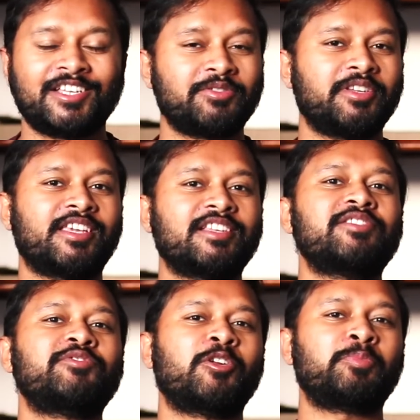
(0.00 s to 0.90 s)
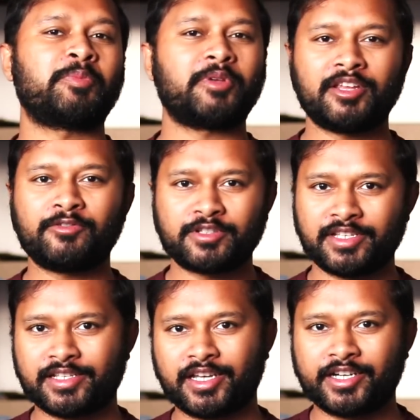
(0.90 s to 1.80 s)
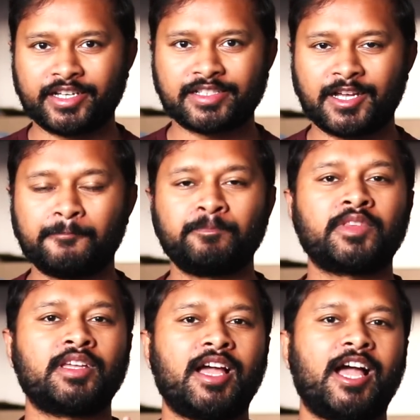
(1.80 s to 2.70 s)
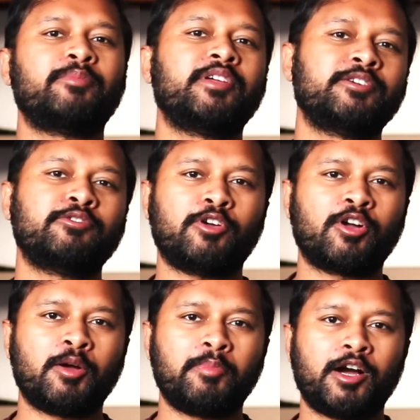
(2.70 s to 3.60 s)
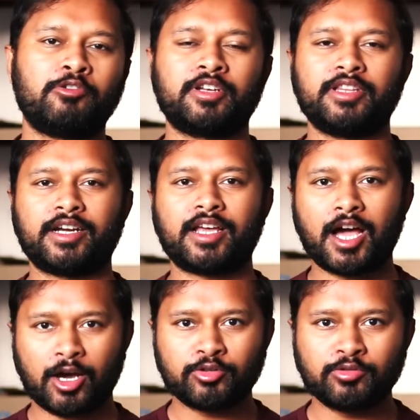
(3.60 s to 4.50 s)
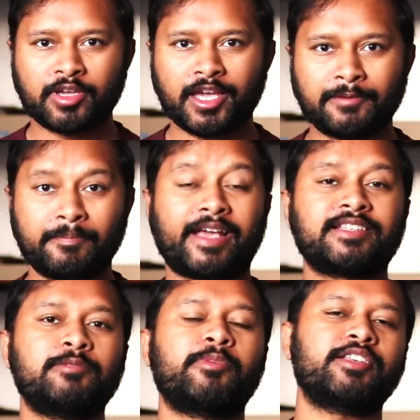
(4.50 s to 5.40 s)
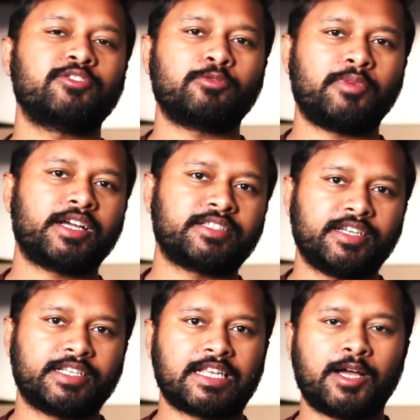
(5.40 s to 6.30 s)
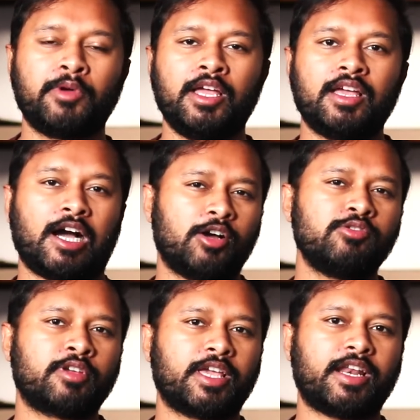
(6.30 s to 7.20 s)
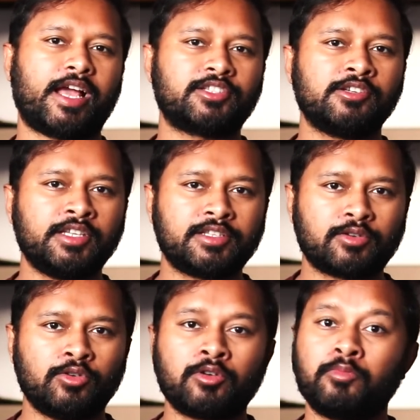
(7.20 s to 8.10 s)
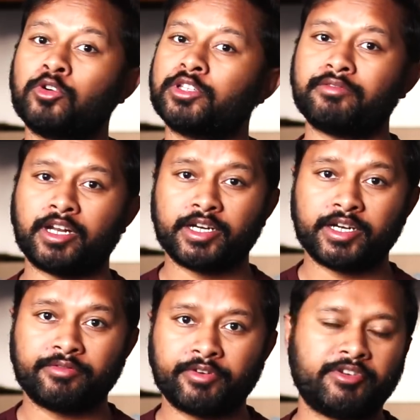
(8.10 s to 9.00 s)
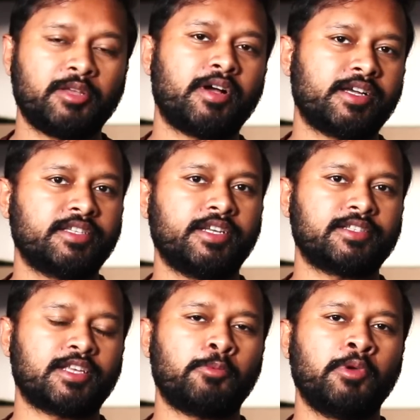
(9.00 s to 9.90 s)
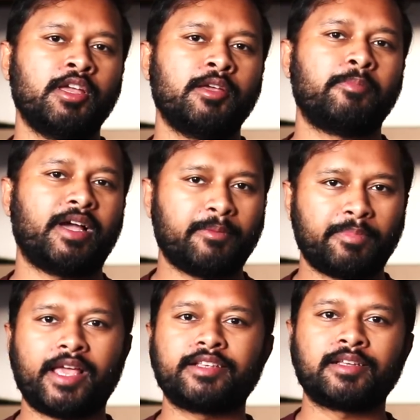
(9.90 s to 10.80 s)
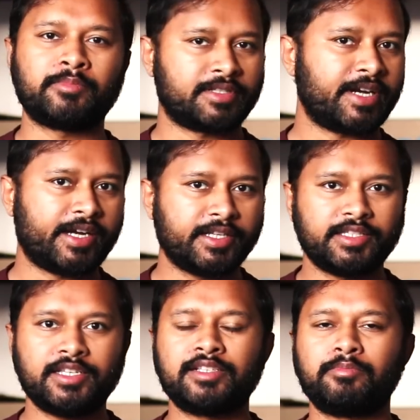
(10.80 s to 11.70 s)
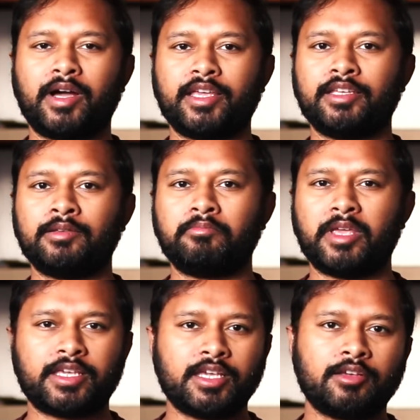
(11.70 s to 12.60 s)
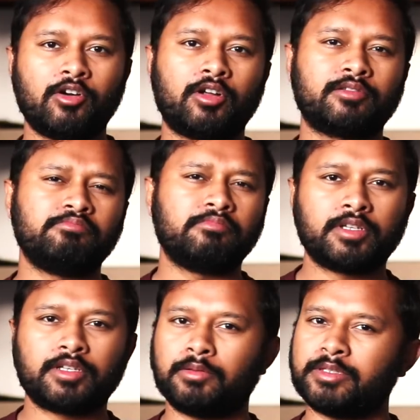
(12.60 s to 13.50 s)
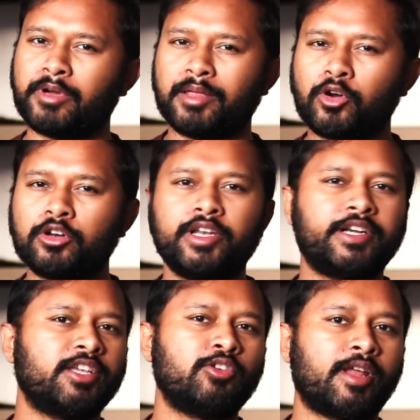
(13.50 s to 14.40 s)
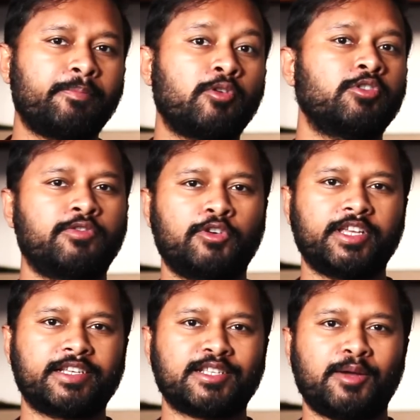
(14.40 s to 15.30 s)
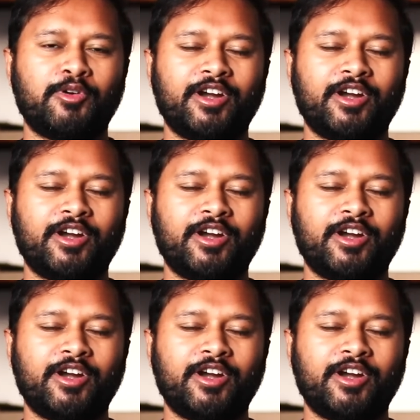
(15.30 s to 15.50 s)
So in case if you are preparing for CSIR NET exam, I am here to talk about that how you can maximize your marks in exam, how you can actually score more than 150 marks in exam by applying some strategies, by making or by modulating your approach for the exam.